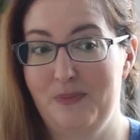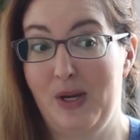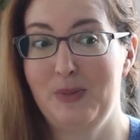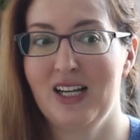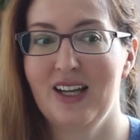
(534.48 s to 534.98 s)

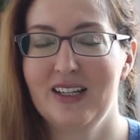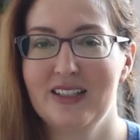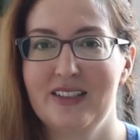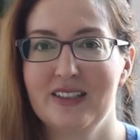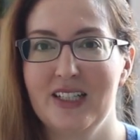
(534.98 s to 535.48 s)
maybe not
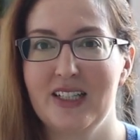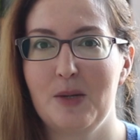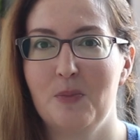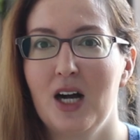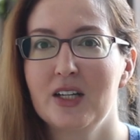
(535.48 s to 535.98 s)
innocently, they
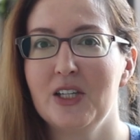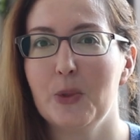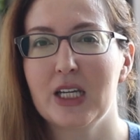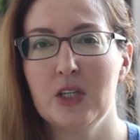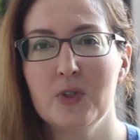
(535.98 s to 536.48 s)
mock you,
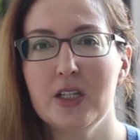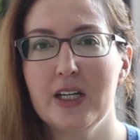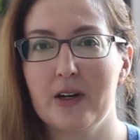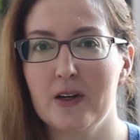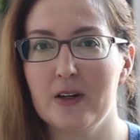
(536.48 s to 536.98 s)
it can really
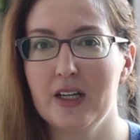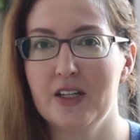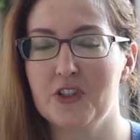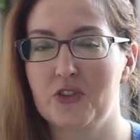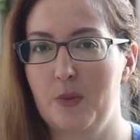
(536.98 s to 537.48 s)
hurt
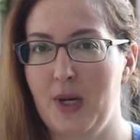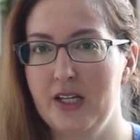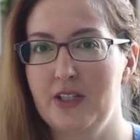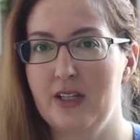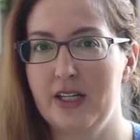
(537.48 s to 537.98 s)
and just
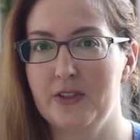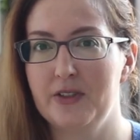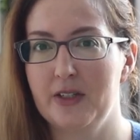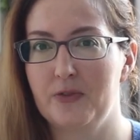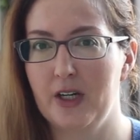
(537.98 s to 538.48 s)
remind you that you're
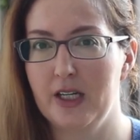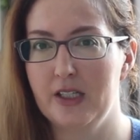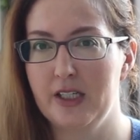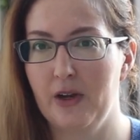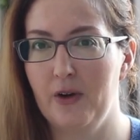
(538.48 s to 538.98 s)
different,
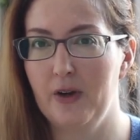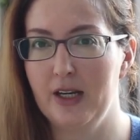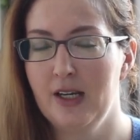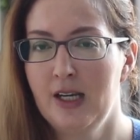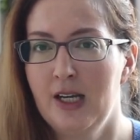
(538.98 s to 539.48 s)
you know,
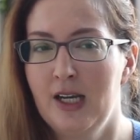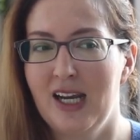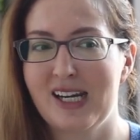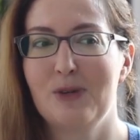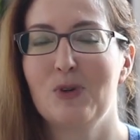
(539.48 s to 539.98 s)
and
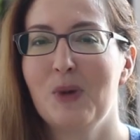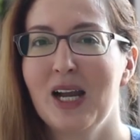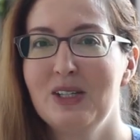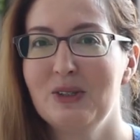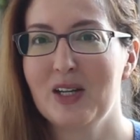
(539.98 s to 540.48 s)
it can remind you